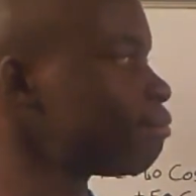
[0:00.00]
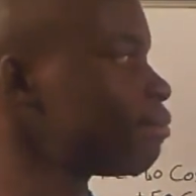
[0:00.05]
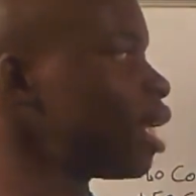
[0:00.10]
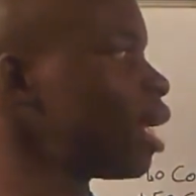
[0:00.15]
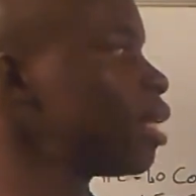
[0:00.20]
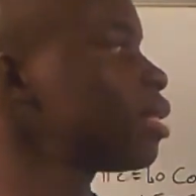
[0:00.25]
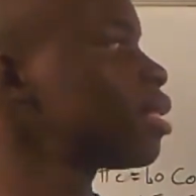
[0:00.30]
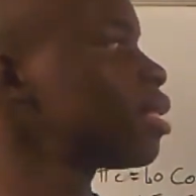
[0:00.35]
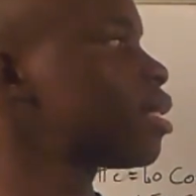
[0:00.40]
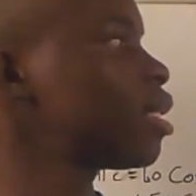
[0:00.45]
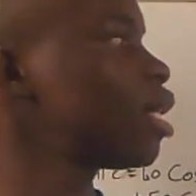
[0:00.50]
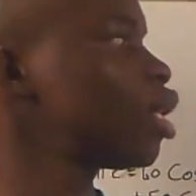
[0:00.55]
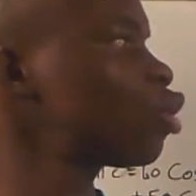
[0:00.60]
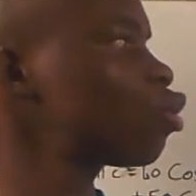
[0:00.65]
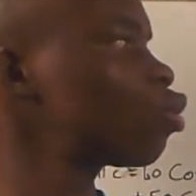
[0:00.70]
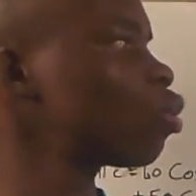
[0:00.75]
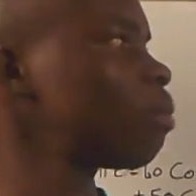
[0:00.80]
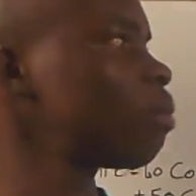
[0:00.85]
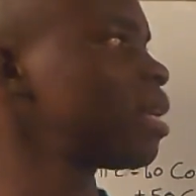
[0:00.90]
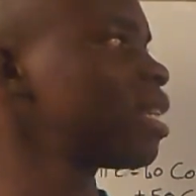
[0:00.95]
And this
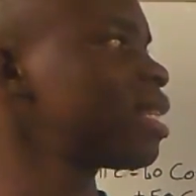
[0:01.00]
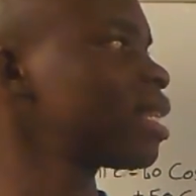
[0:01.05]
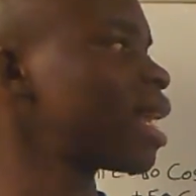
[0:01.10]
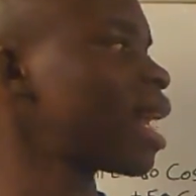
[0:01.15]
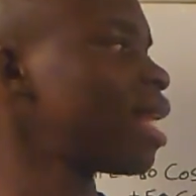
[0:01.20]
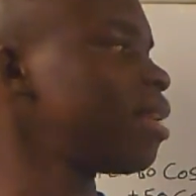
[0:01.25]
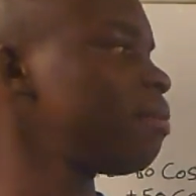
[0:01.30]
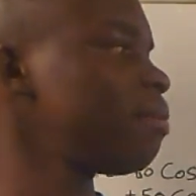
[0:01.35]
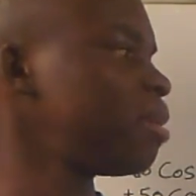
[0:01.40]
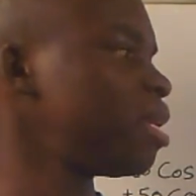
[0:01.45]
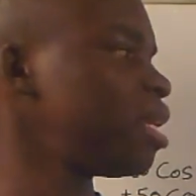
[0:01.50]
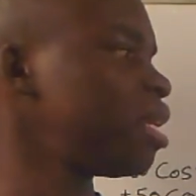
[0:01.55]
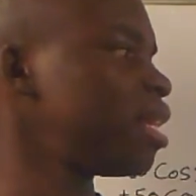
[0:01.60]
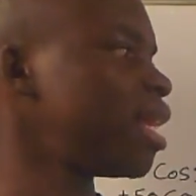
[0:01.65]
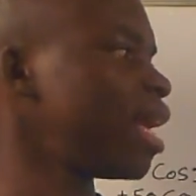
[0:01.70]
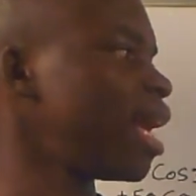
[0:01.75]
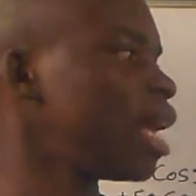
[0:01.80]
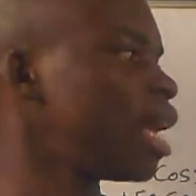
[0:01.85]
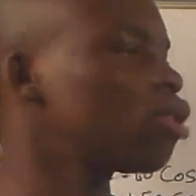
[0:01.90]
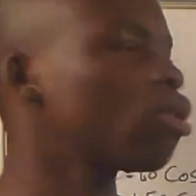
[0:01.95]
will basically be
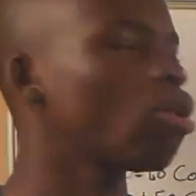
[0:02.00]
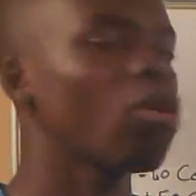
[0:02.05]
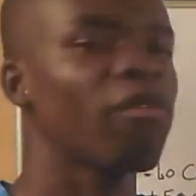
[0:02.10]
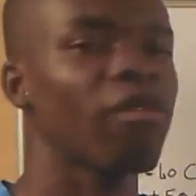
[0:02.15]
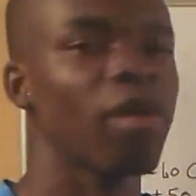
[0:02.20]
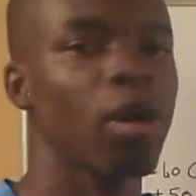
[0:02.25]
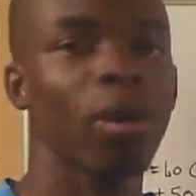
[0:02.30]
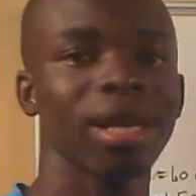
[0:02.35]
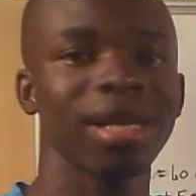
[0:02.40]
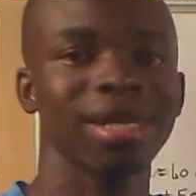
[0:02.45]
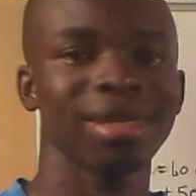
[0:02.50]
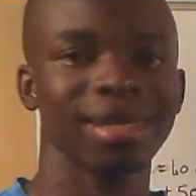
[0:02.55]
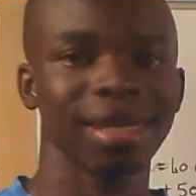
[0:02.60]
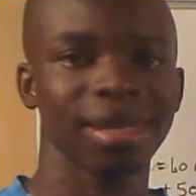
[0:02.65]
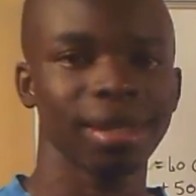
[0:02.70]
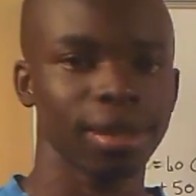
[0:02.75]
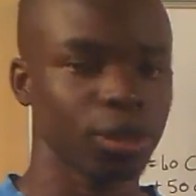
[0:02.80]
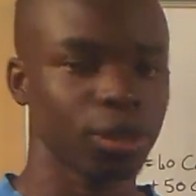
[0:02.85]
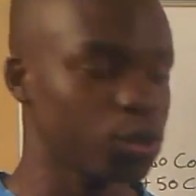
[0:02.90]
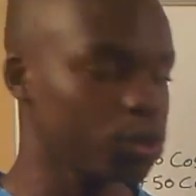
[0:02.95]
the end of
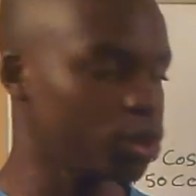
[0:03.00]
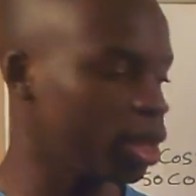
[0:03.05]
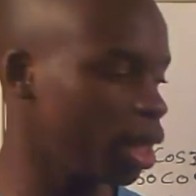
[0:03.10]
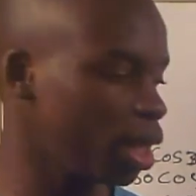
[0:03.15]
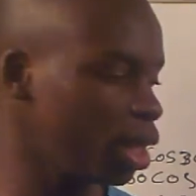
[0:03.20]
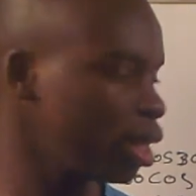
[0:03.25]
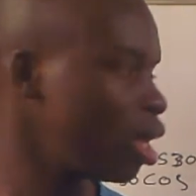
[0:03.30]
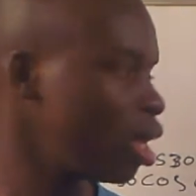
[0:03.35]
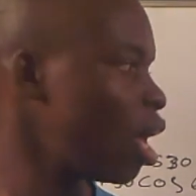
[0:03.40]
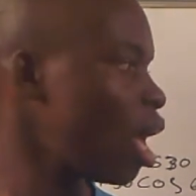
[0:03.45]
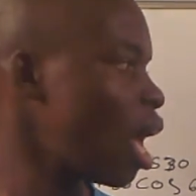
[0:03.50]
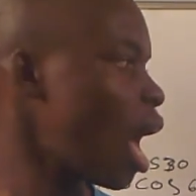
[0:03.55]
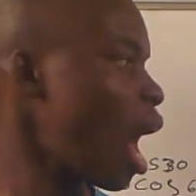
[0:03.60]
lesson today.